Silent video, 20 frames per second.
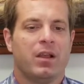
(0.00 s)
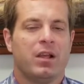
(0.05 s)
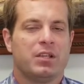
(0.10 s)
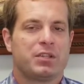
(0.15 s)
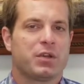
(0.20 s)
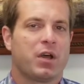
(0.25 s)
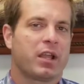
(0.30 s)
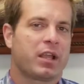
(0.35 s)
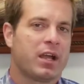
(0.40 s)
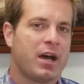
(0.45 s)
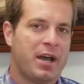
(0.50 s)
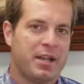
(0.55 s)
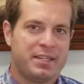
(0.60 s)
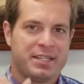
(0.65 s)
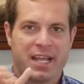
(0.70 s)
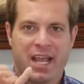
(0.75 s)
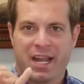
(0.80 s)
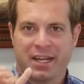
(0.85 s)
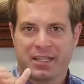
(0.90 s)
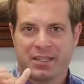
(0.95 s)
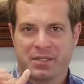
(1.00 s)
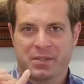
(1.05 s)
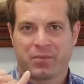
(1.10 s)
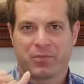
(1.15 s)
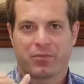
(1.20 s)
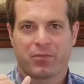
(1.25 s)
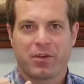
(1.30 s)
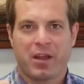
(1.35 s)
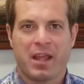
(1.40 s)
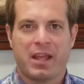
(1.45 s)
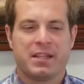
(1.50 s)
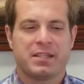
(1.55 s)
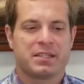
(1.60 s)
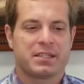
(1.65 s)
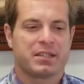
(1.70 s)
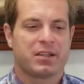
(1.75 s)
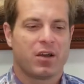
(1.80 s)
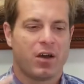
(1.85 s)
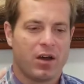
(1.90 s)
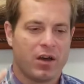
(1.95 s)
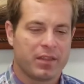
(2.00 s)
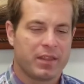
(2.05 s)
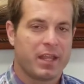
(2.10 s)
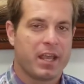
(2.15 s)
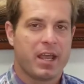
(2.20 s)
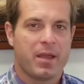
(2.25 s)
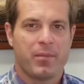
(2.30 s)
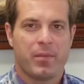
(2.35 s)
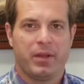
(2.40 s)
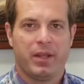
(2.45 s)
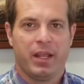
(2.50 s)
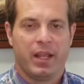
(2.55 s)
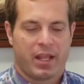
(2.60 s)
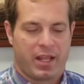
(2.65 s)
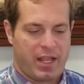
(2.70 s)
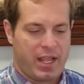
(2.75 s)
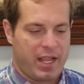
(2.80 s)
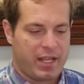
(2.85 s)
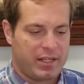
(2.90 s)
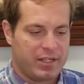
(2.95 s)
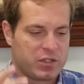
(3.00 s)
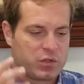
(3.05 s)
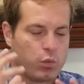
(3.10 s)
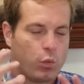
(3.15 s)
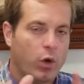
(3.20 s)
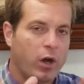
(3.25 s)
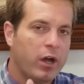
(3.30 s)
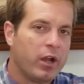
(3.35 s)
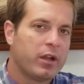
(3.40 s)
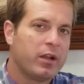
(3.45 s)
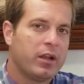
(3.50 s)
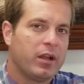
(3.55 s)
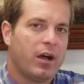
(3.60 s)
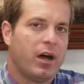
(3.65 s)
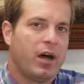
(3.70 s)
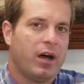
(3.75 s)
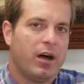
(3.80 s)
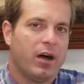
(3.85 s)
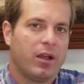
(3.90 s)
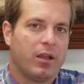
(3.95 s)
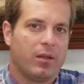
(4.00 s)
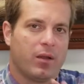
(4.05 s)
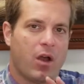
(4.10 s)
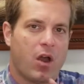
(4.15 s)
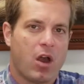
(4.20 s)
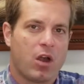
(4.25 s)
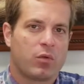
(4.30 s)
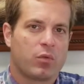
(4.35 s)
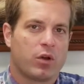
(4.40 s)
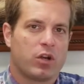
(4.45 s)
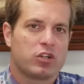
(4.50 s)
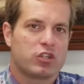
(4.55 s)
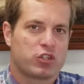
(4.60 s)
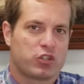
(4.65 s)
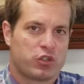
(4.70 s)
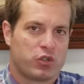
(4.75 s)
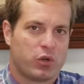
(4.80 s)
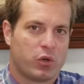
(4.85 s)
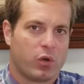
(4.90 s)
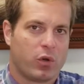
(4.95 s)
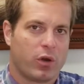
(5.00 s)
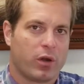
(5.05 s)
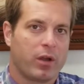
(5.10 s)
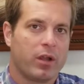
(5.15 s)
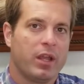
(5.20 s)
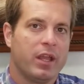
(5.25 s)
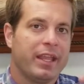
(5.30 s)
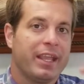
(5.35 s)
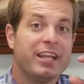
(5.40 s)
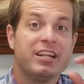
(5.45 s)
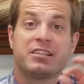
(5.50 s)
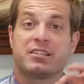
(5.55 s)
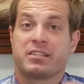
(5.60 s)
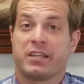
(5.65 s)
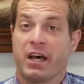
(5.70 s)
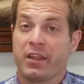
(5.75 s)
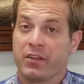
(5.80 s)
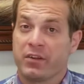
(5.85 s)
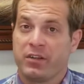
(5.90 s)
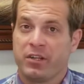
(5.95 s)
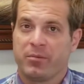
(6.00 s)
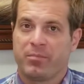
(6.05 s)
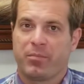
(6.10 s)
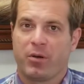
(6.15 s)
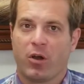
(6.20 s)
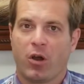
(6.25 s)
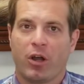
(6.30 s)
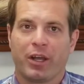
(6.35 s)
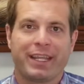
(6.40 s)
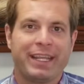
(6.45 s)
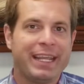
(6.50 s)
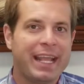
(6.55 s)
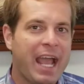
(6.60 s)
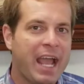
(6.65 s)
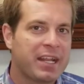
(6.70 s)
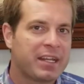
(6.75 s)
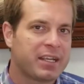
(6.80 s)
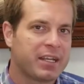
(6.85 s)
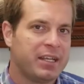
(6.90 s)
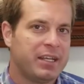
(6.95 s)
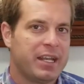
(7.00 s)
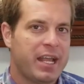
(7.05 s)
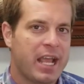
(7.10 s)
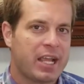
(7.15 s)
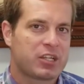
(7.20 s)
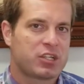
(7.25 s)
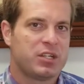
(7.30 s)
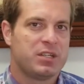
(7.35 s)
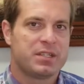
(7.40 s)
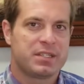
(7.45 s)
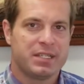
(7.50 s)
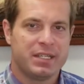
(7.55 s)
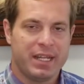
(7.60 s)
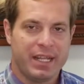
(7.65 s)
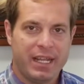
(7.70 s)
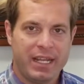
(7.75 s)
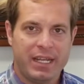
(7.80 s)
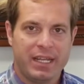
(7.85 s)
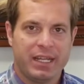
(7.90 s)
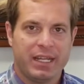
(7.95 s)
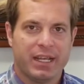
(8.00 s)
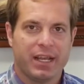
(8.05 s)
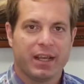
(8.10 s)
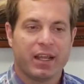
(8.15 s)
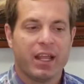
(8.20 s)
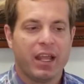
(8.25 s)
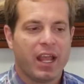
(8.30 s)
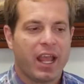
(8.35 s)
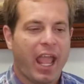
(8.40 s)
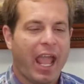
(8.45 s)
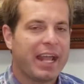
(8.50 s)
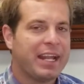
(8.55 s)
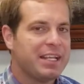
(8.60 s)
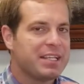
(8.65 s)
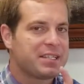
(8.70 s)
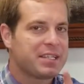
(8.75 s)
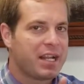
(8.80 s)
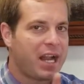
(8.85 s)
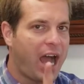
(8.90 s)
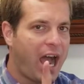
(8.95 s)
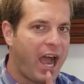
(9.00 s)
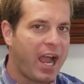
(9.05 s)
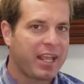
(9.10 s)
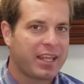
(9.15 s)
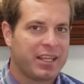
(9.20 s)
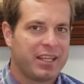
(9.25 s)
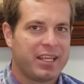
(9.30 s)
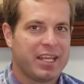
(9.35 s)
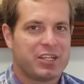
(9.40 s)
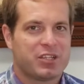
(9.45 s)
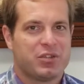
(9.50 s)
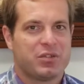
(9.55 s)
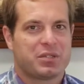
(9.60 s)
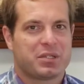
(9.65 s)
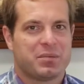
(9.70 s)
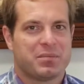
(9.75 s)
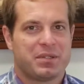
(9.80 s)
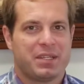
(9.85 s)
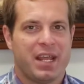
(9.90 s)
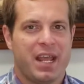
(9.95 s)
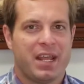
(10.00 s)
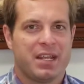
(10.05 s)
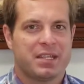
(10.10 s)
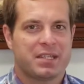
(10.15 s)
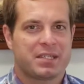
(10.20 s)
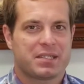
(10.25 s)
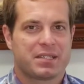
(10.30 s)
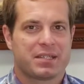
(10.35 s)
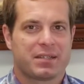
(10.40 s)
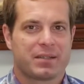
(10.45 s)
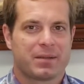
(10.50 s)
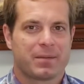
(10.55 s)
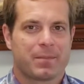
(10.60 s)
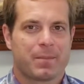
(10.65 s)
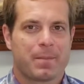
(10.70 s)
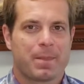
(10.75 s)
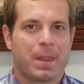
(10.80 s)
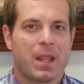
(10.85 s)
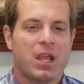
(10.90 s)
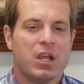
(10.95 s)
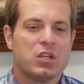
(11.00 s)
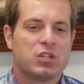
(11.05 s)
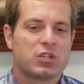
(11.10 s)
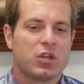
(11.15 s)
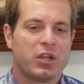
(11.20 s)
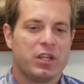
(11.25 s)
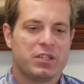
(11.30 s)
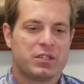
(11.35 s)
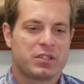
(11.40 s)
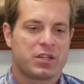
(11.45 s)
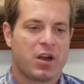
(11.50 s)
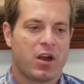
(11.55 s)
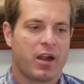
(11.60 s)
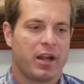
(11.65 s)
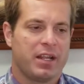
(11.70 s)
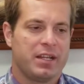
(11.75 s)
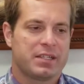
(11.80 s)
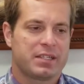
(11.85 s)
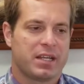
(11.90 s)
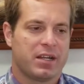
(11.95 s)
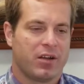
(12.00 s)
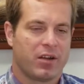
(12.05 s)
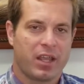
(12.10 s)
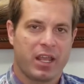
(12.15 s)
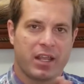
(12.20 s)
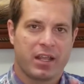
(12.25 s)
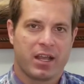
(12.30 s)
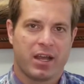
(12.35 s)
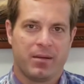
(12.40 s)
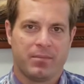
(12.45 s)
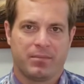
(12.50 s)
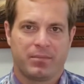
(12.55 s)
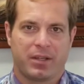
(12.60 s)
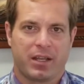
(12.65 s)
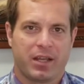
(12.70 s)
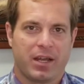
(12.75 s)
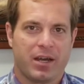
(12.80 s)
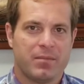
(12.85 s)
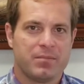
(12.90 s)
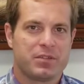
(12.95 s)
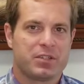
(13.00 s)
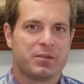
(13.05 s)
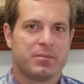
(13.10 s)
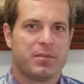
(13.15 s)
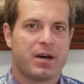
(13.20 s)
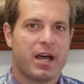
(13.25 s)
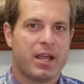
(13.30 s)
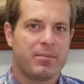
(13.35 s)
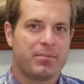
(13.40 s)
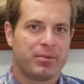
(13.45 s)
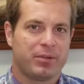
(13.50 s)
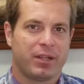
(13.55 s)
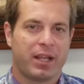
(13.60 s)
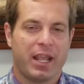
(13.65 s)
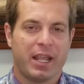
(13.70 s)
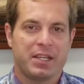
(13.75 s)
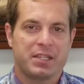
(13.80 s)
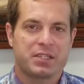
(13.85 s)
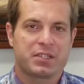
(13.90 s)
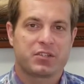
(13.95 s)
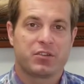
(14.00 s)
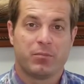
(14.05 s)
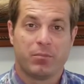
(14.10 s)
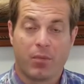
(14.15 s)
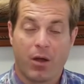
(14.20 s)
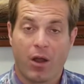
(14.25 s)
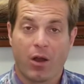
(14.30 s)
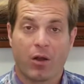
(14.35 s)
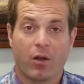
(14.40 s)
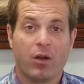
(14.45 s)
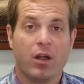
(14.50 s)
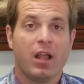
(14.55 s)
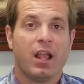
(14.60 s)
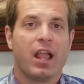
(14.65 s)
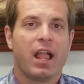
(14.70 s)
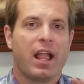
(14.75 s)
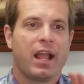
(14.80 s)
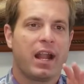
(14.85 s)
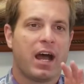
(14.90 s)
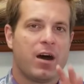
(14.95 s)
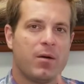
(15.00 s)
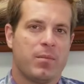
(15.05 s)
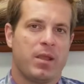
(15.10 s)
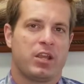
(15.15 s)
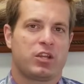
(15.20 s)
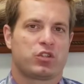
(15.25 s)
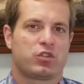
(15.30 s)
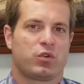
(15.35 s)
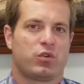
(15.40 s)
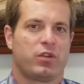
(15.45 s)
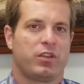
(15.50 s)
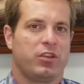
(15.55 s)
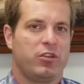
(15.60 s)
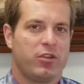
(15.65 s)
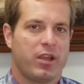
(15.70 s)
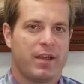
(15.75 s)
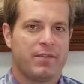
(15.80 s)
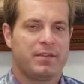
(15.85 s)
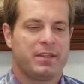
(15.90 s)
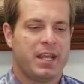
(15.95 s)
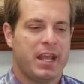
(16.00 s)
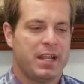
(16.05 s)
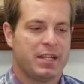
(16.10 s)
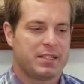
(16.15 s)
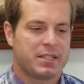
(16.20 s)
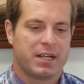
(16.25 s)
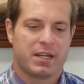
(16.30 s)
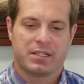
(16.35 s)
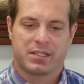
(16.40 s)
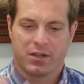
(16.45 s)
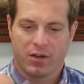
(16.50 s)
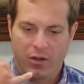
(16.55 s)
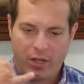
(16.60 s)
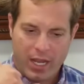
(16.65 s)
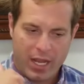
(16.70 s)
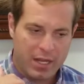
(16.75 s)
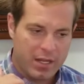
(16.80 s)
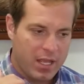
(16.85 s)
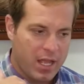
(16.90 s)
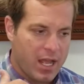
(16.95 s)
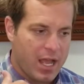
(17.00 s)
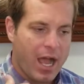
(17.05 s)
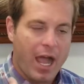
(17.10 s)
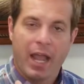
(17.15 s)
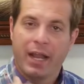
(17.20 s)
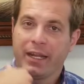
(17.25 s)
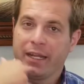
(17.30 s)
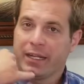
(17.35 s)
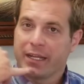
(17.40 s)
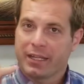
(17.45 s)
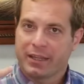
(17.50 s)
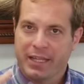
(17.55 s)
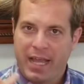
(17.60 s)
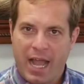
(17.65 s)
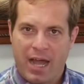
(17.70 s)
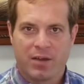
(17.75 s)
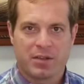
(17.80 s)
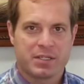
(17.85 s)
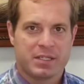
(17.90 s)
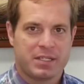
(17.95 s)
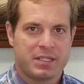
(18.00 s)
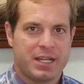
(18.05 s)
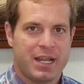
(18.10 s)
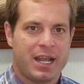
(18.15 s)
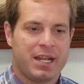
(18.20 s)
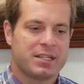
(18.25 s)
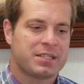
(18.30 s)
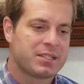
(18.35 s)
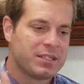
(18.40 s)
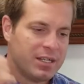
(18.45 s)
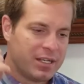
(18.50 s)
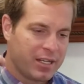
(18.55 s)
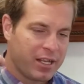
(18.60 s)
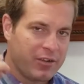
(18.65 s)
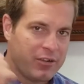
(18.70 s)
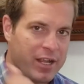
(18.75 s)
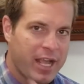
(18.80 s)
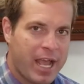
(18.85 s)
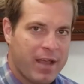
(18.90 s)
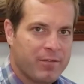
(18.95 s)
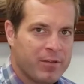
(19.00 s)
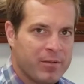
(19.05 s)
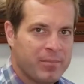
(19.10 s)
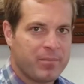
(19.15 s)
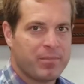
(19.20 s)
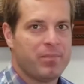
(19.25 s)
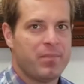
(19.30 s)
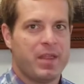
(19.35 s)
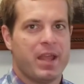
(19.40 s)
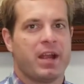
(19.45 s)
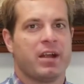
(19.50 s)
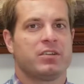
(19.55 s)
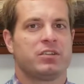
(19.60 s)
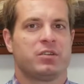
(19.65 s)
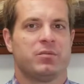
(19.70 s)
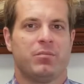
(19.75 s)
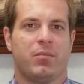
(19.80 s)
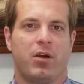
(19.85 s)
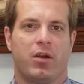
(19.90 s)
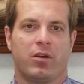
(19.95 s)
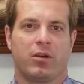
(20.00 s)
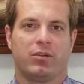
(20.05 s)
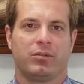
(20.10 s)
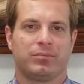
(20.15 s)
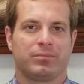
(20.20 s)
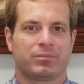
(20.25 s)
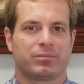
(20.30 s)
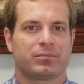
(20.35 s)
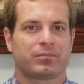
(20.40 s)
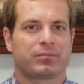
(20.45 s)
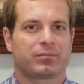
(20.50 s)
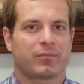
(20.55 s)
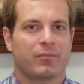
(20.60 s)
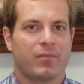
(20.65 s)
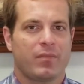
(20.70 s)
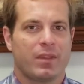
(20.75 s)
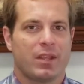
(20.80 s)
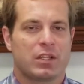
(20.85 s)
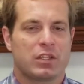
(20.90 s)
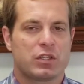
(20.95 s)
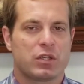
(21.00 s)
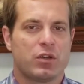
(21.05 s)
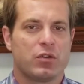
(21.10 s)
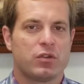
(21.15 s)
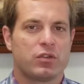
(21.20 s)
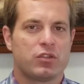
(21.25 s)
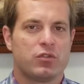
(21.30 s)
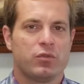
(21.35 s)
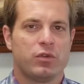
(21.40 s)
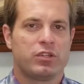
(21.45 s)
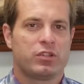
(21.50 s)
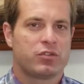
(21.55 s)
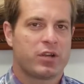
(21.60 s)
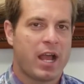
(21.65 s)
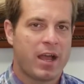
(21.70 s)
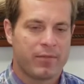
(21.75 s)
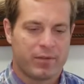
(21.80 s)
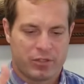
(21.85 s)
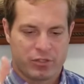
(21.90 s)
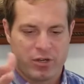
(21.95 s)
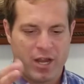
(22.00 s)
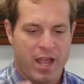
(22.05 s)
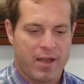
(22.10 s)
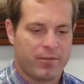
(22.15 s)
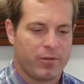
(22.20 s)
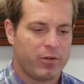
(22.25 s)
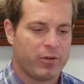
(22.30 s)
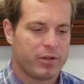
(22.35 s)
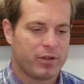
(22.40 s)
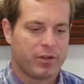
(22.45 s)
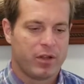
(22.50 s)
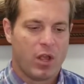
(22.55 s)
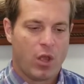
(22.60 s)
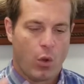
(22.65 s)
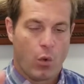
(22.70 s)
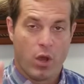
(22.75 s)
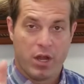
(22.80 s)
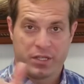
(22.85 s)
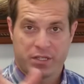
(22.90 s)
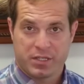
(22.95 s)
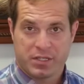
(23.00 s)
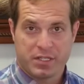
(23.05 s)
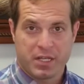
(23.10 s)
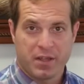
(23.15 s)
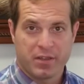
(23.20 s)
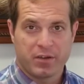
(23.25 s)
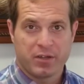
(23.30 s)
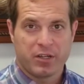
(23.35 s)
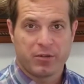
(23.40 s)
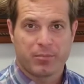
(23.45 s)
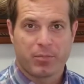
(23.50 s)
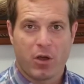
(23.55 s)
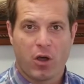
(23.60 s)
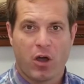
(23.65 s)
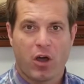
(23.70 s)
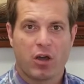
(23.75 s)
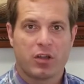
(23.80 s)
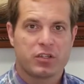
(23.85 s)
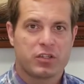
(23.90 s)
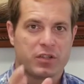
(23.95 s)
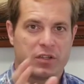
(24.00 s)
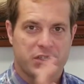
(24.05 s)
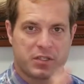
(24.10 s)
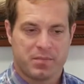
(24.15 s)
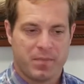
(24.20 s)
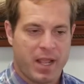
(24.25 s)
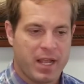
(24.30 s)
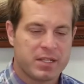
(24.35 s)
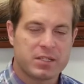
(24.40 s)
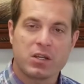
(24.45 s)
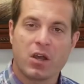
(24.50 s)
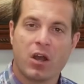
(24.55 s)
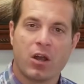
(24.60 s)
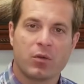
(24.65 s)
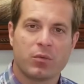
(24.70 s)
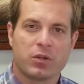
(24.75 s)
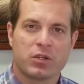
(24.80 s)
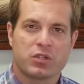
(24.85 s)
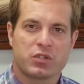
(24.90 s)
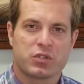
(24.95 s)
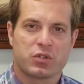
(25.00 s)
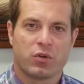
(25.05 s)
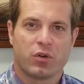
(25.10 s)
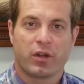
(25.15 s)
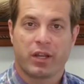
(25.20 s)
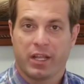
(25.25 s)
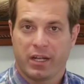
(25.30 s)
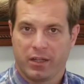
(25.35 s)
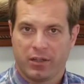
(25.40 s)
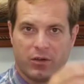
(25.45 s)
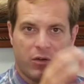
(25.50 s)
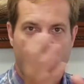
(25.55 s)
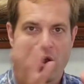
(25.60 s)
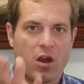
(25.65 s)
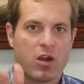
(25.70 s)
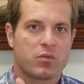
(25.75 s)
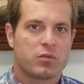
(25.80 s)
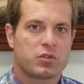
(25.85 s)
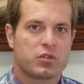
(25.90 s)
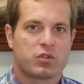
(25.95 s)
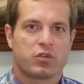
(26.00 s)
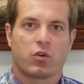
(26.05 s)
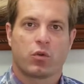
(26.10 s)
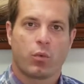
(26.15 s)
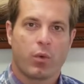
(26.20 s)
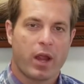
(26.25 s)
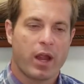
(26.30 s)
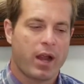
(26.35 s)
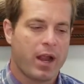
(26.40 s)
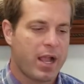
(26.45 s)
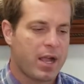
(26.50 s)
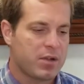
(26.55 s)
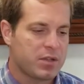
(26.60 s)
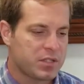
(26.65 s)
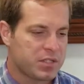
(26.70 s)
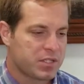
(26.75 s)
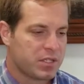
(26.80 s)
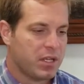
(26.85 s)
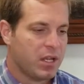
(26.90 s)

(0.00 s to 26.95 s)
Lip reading: So I contacted some friends and called them, and this one hardware store in southern Nepal, he had connections in India, and he said, I could get you some tents. So he said, okay, come to my place tomorrow, and I'll make sure that you have tents. And I said, okay, I need 1,000 tents. Can you have it there tomorrow? So we traveled and went to southern Nepal to this man's hardware store. He had a little hardware store warehouse.